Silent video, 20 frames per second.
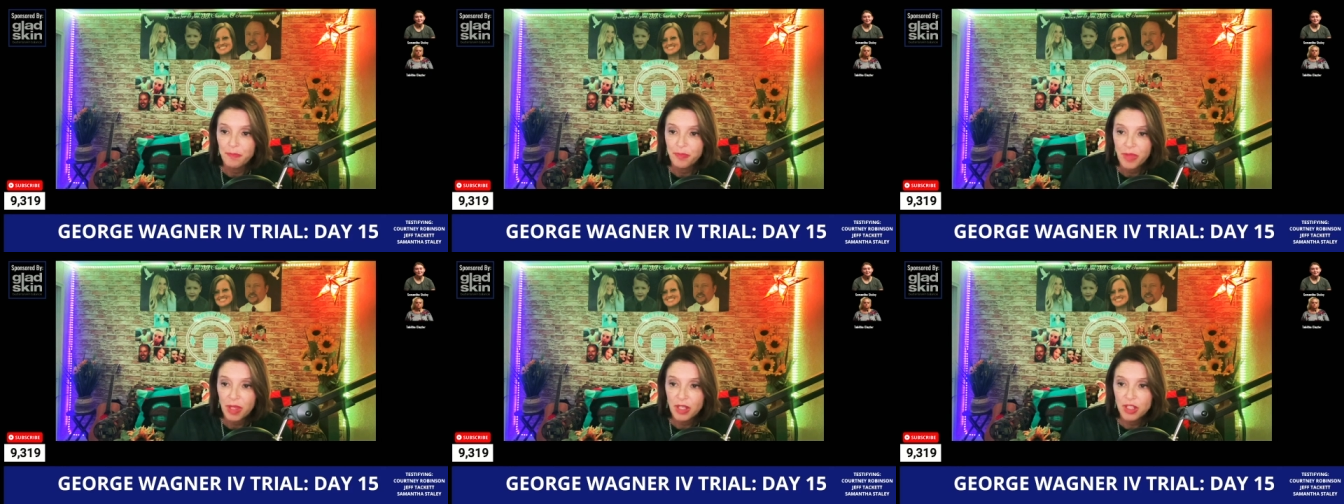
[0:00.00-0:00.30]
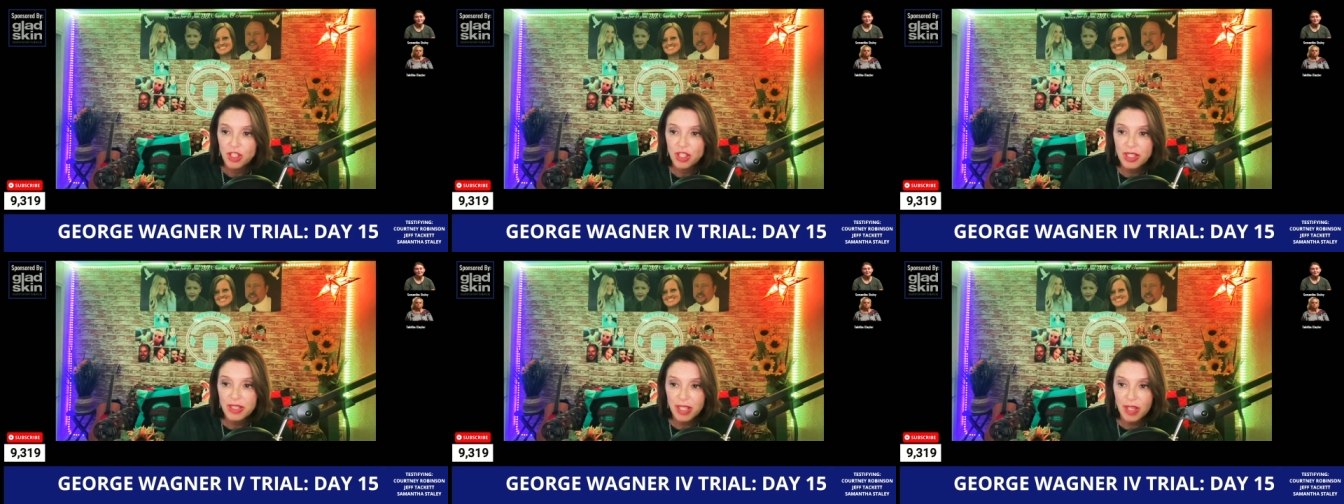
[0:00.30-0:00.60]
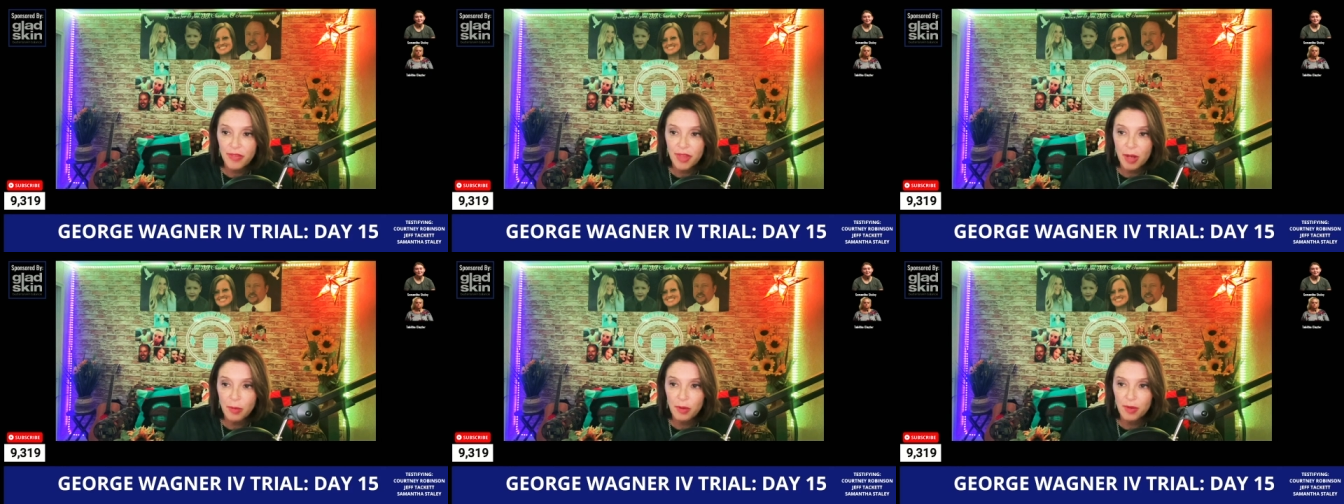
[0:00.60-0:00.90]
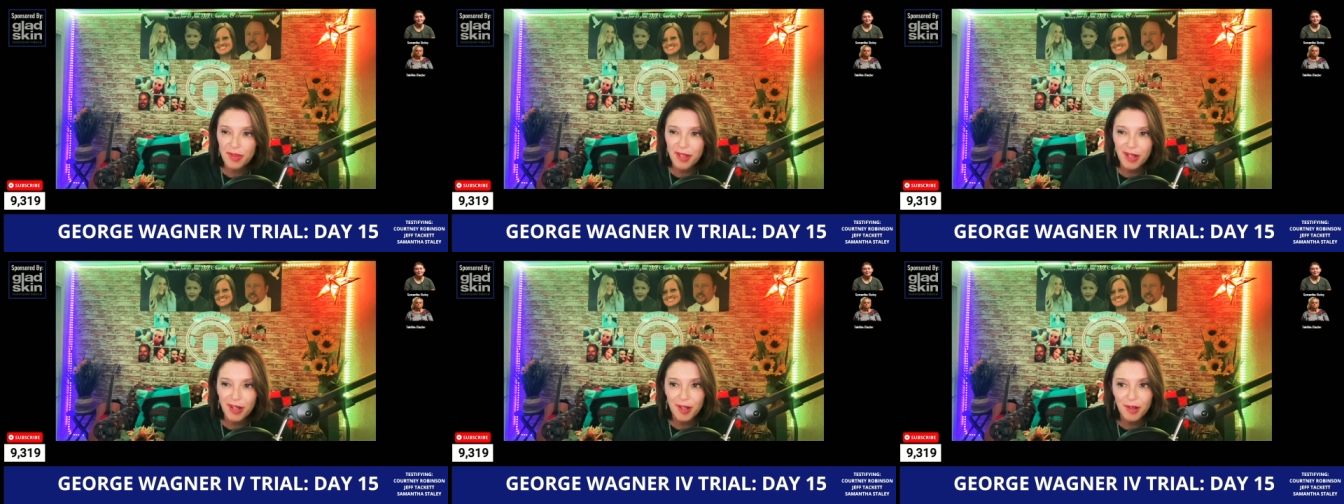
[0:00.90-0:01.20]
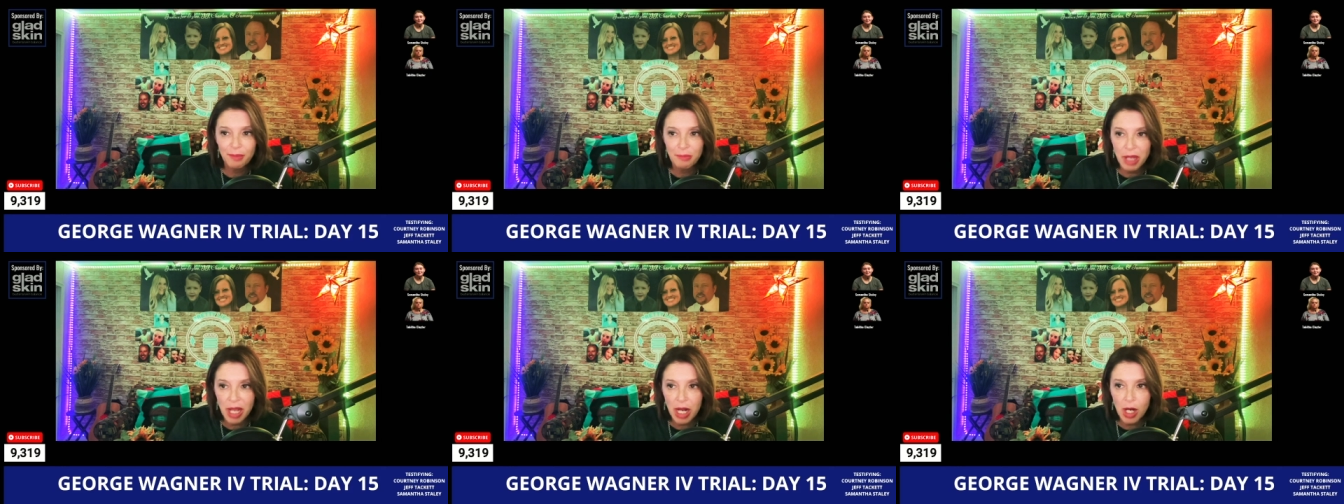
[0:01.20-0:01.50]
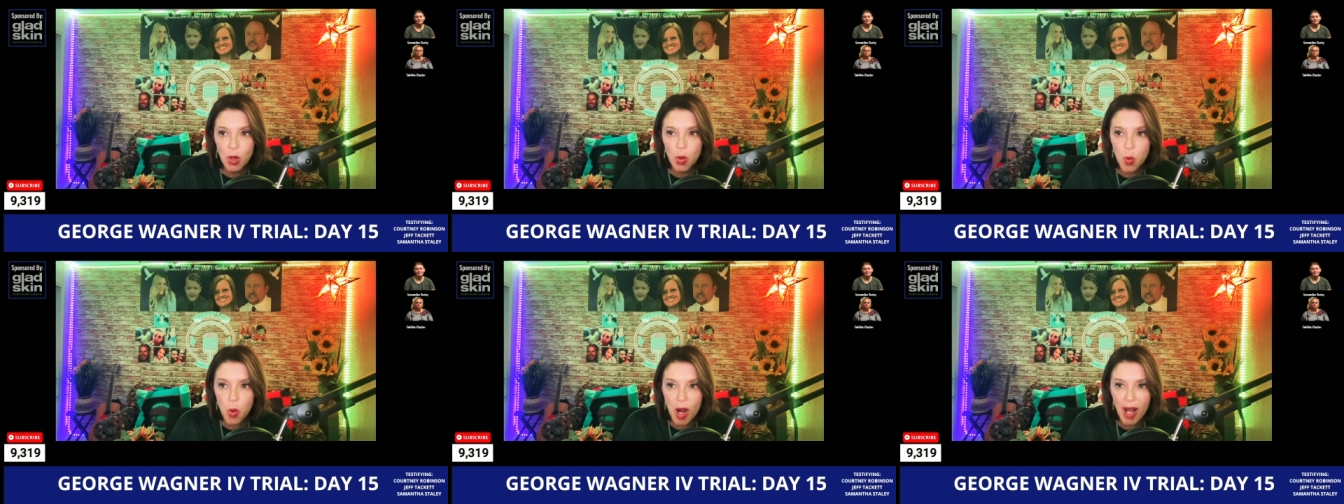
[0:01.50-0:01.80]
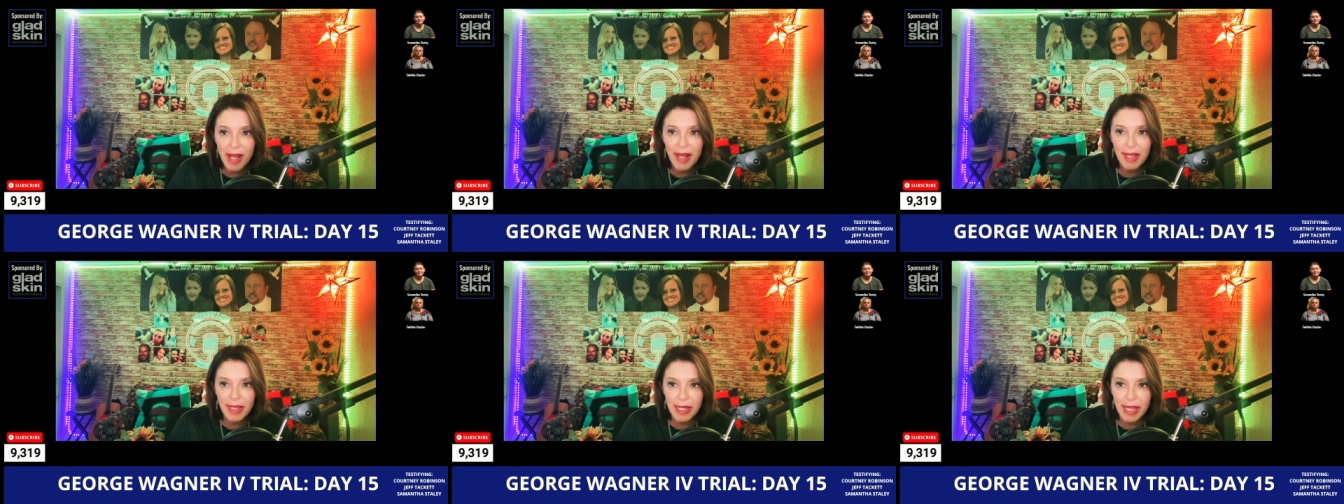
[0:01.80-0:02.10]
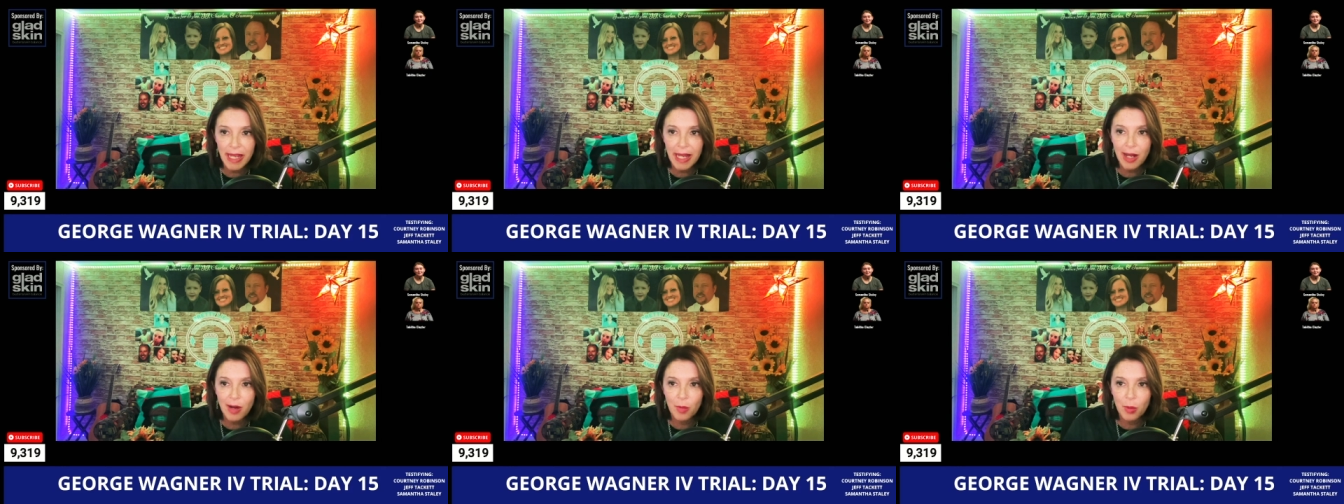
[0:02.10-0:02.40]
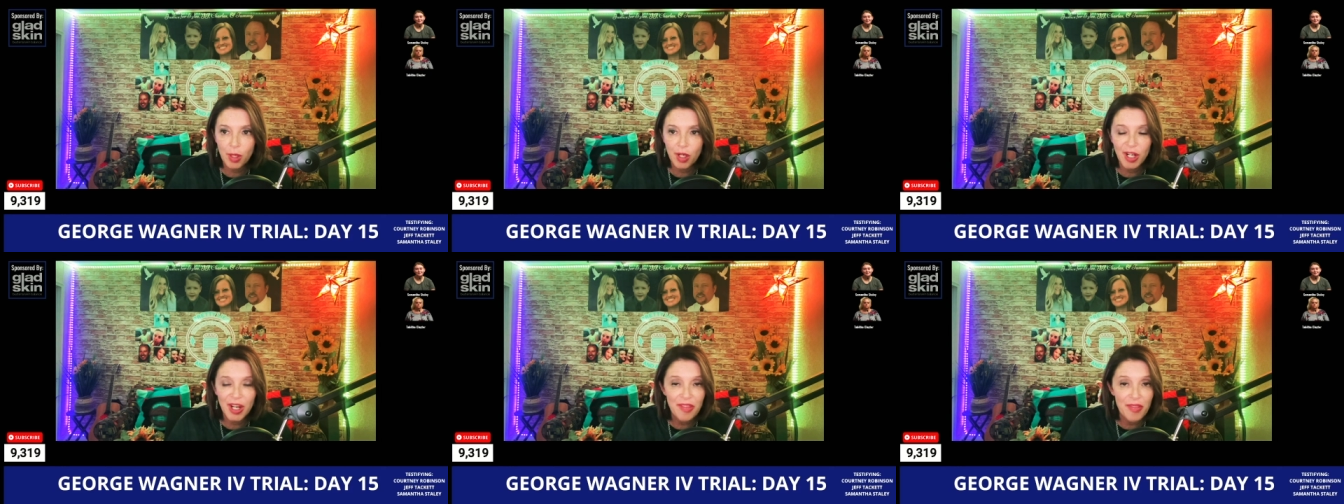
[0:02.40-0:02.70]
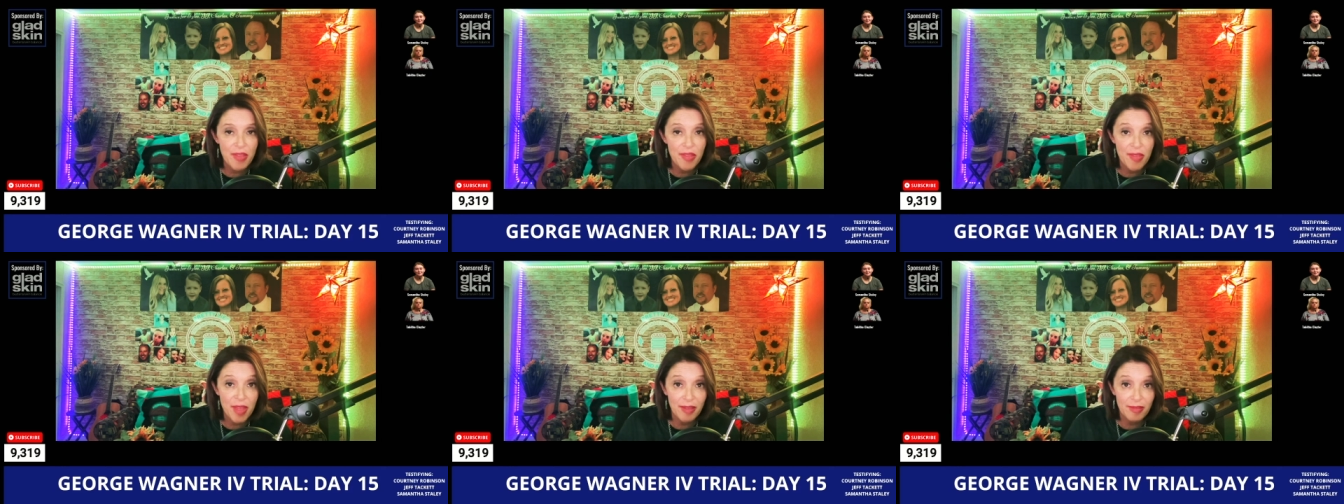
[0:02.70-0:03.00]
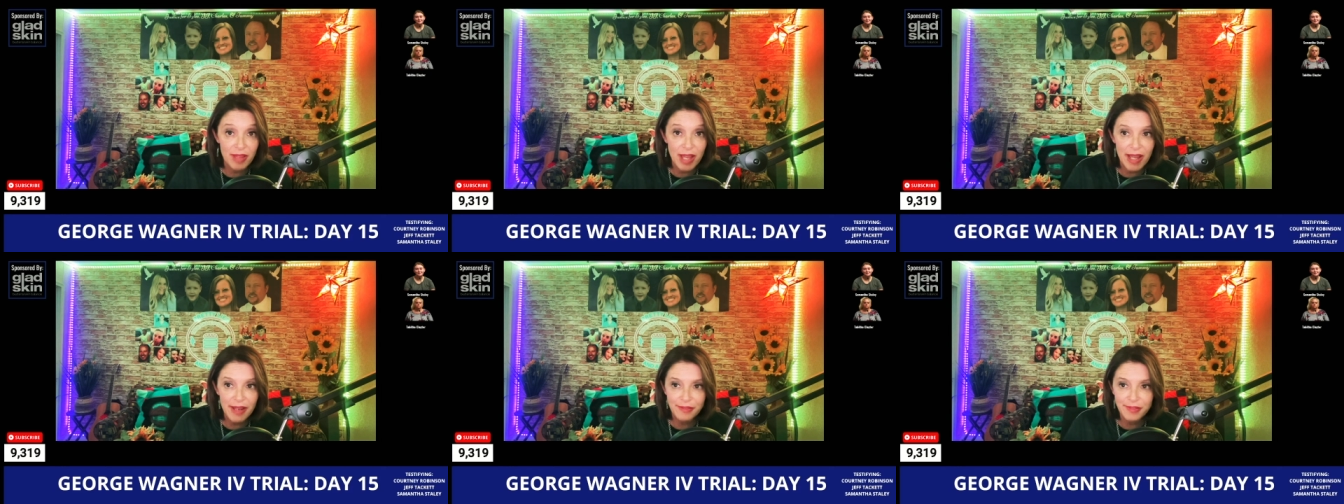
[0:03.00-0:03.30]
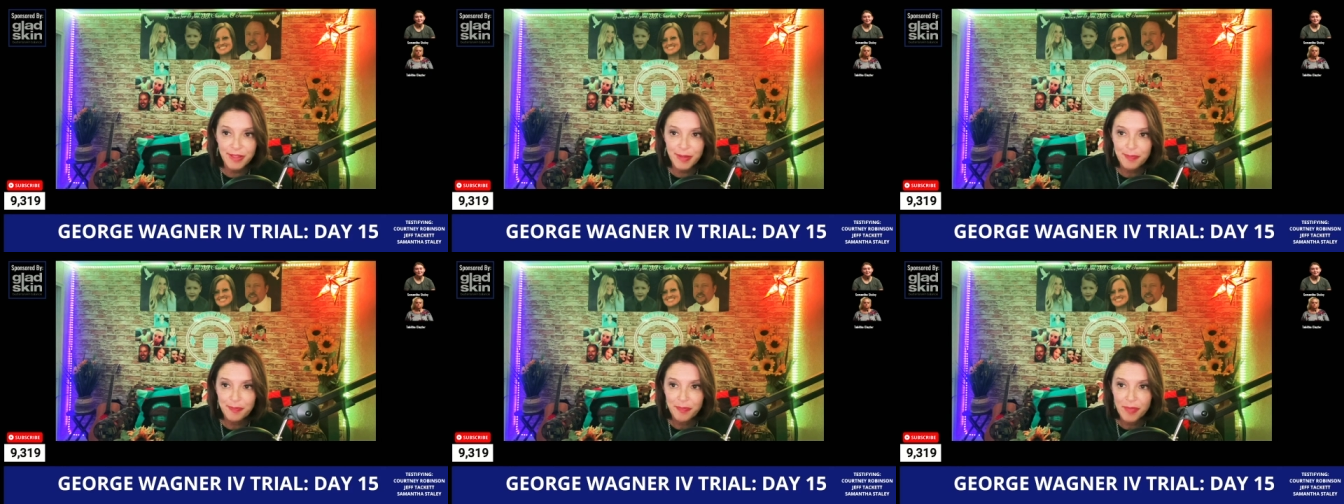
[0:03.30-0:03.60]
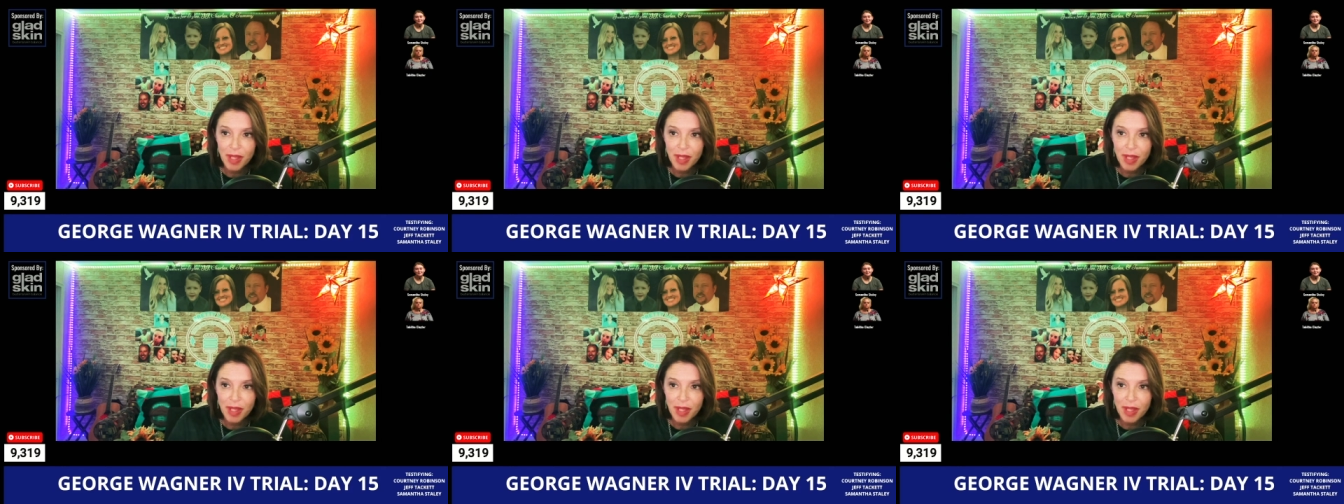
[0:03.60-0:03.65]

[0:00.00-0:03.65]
She said they were there not quite an hour and then they left.